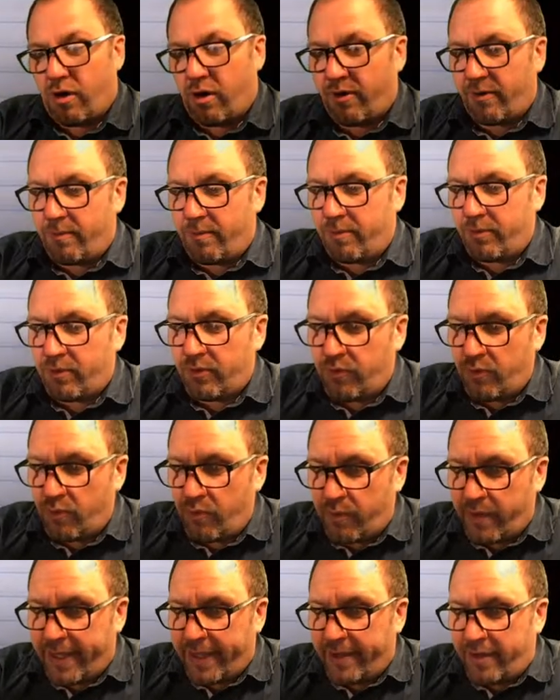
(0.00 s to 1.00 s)
our blue
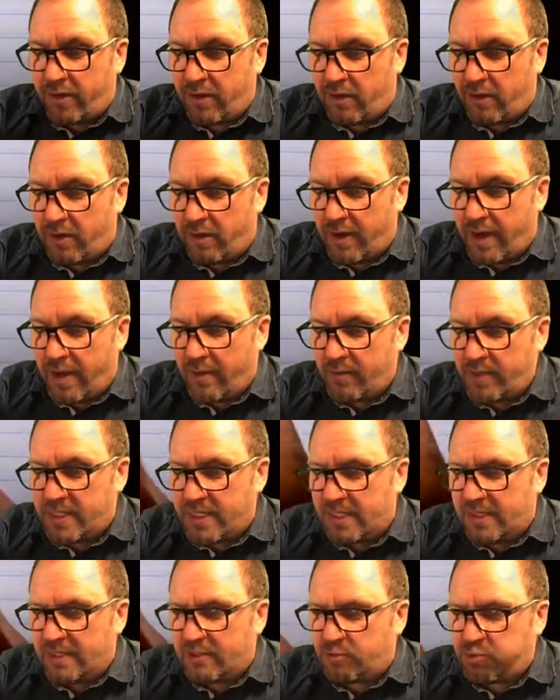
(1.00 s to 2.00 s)
whale. All right, we
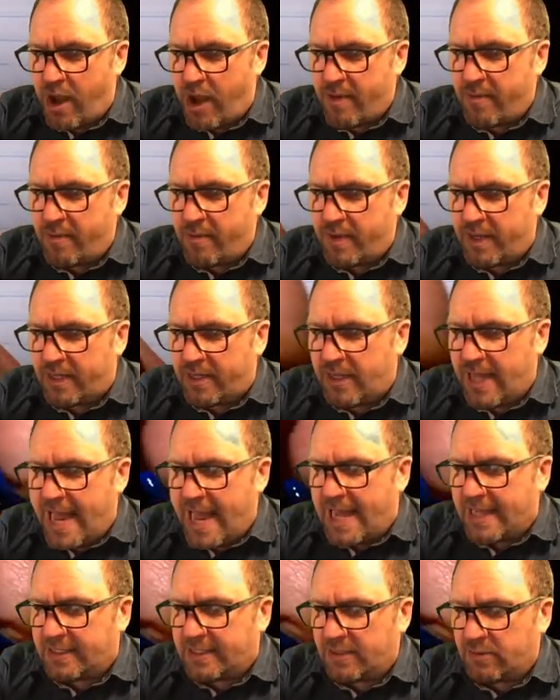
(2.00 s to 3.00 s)
did this problem in
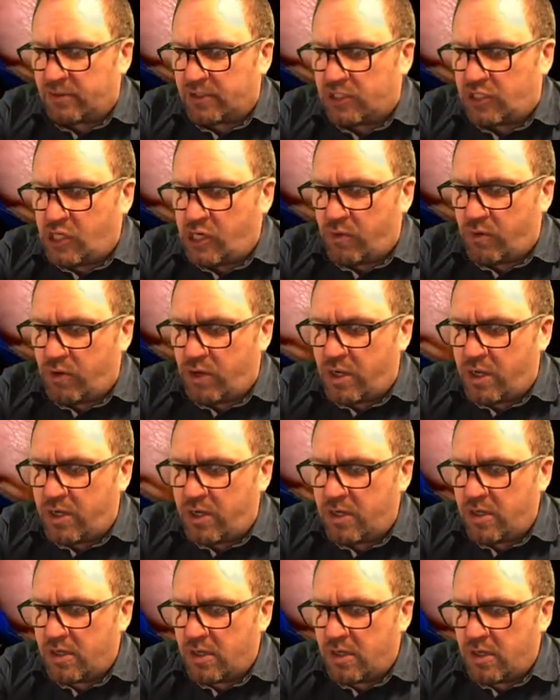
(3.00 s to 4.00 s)
class. It was a good
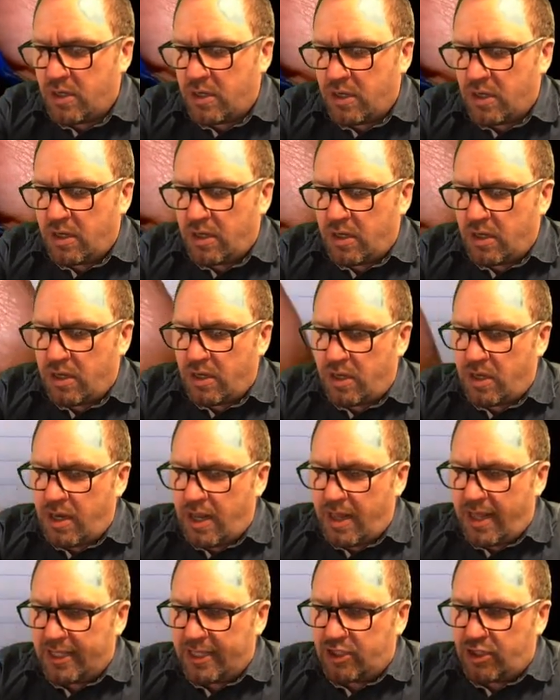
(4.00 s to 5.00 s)
one. And
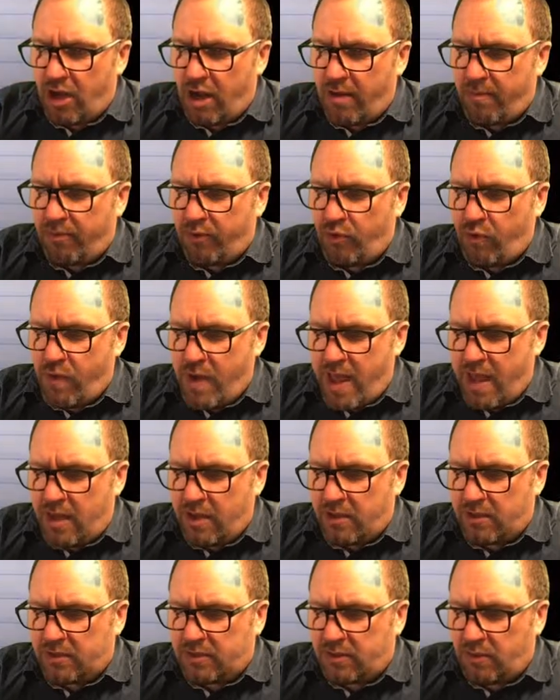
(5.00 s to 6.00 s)
I like drawing blue
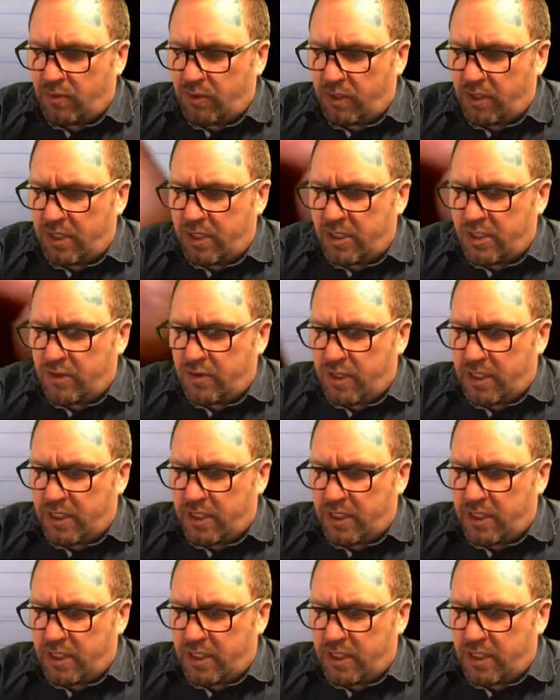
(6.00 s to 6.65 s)
whales, so we're gonna do